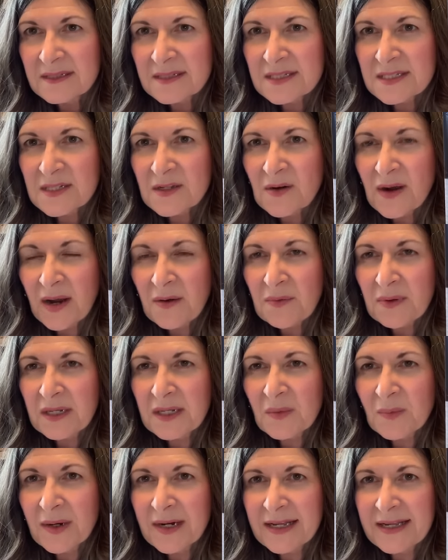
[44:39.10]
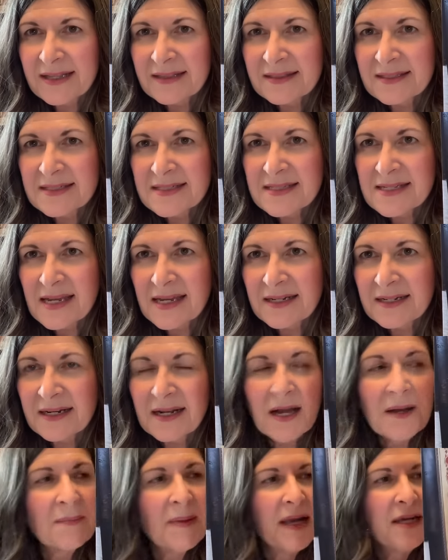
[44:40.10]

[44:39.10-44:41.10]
So I really want to get this kitted up.